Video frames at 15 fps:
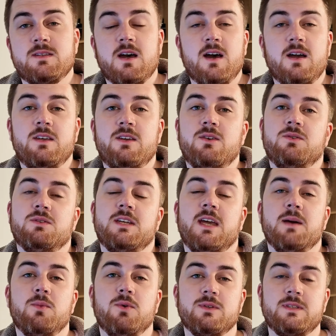that I use to
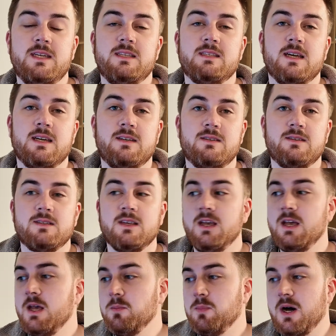get more details.
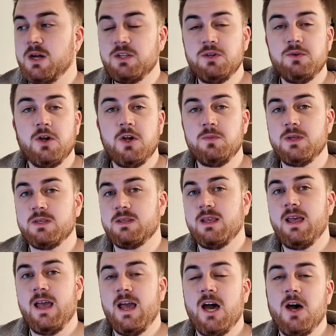But I do hope this
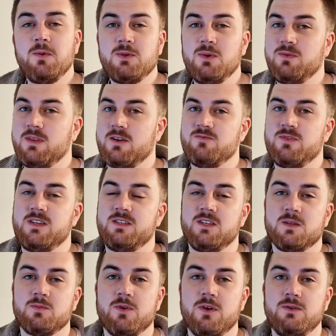helps you with that
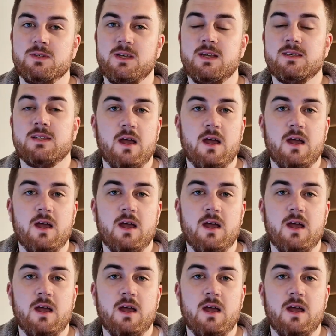research process.